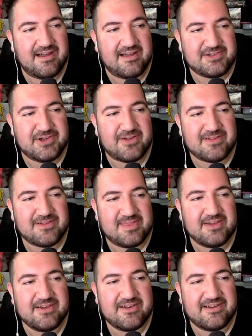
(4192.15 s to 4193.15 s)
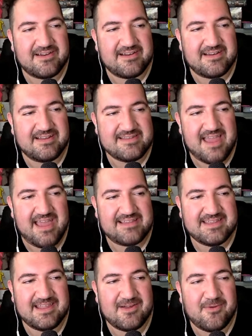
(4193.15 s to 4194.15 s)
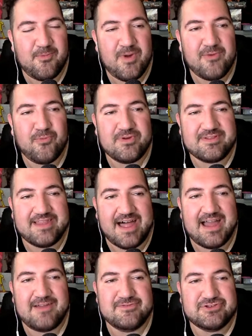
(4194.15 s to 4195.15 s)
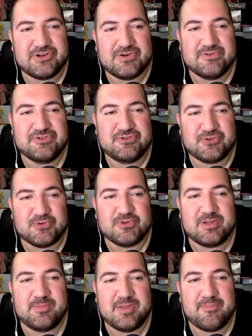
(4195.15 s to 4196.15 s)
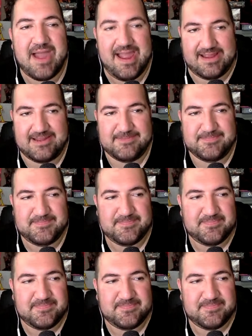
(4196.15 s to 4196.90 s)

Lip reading: Chocolate Thunder is asking, when will live shows truly be back?